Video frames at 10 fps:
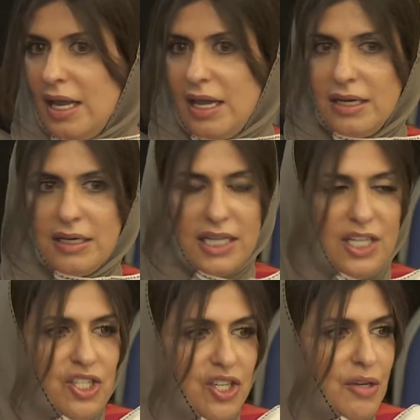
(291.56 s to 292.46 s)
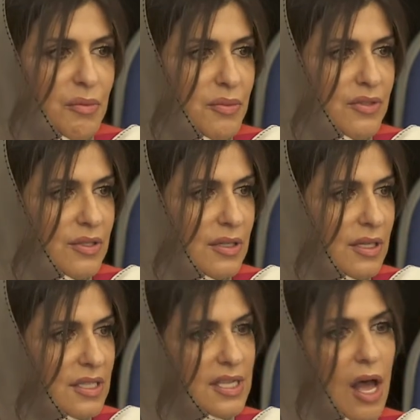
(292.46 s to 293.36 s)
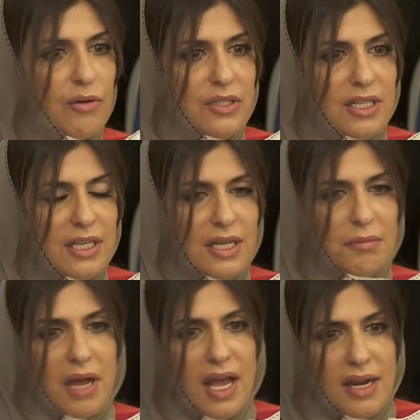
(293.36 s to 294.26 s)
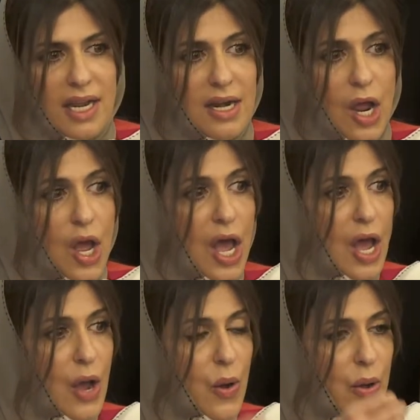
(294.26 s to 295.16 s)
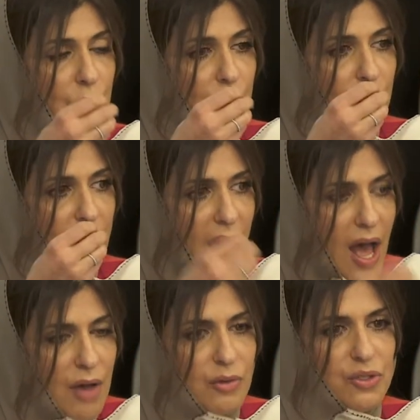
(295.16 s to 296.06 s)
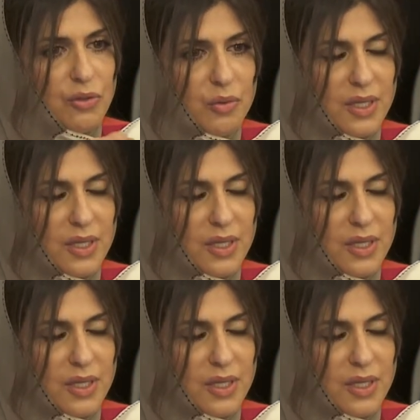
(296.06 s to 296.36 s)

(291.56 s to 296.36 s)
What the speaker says: in Egypt, in Saudi, in Bahrain? How do